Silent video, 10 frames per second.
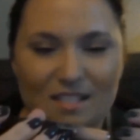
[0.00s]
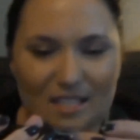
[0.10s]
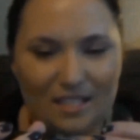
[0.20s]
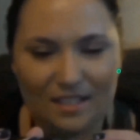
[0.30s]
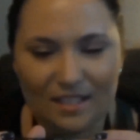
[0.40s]
is
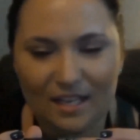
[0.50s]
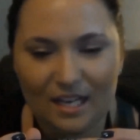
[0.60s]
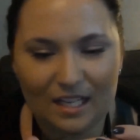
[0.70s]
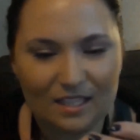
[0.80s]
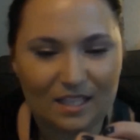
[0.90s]
in the
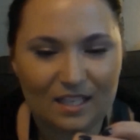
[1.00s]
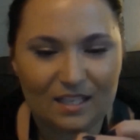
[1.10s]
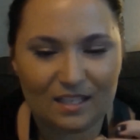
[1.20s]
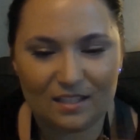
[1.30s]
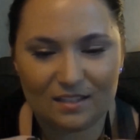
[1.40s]

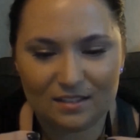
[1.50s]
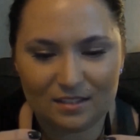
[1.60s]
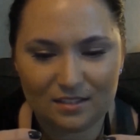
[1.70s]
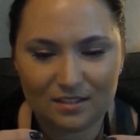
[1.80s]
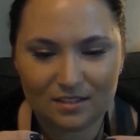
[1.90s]
color,
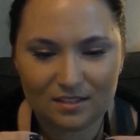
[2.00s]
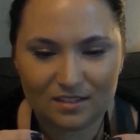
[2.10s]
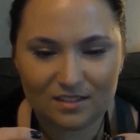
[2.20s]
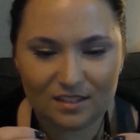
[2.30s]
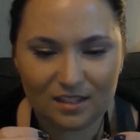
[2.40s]

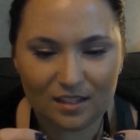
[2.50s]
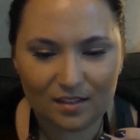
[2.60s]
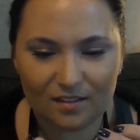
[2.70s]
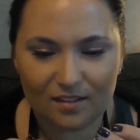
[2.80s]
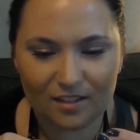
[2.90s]

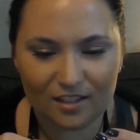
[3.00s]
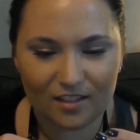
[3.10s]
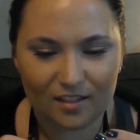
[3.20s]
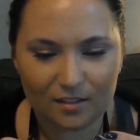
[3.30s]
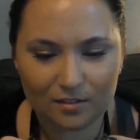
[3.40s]

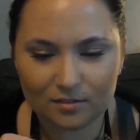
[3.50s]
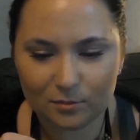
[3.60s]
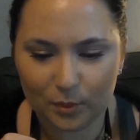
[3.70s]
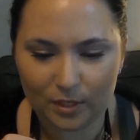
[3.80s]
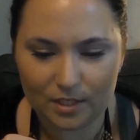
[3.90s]

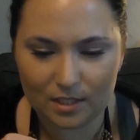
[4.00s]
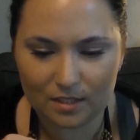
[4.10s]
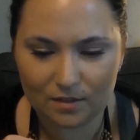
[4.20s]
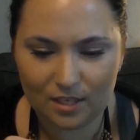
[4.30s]
where is it?